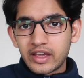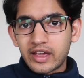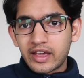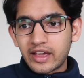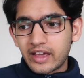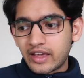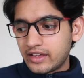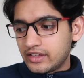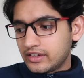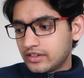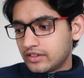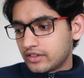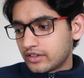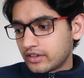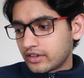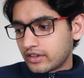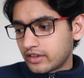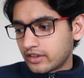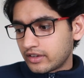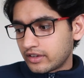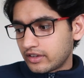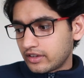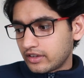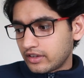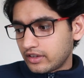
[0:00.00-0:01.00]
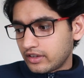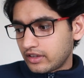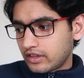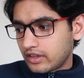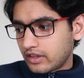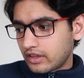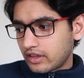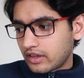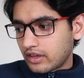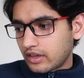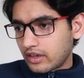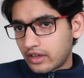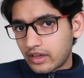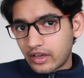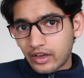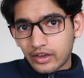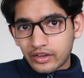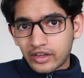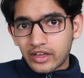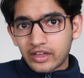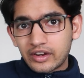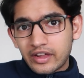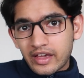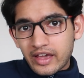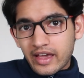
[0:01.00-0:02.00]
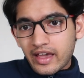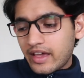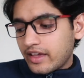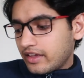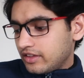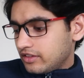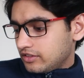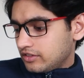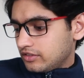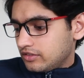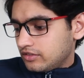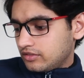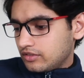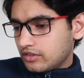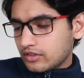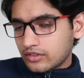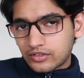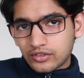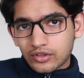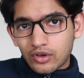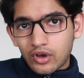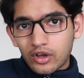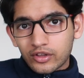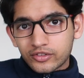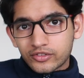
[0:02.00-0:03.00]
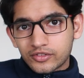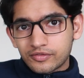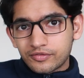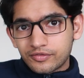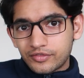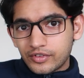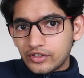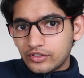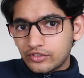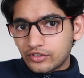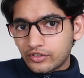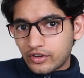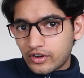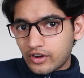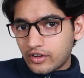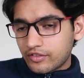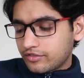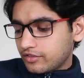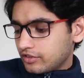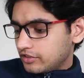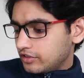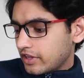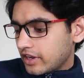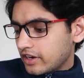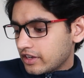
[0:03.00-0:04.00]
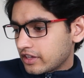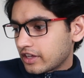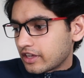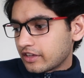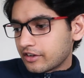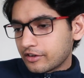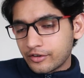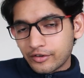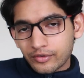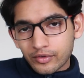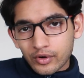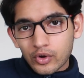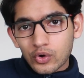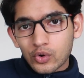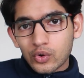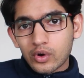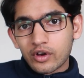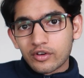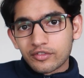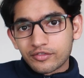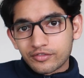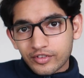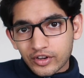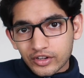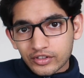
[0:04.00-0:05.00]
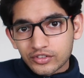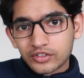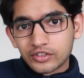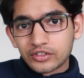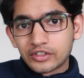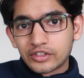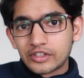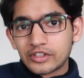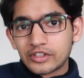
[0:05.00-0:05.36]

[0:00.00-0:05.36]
And again, it has this awesome feature of a dedicated row of function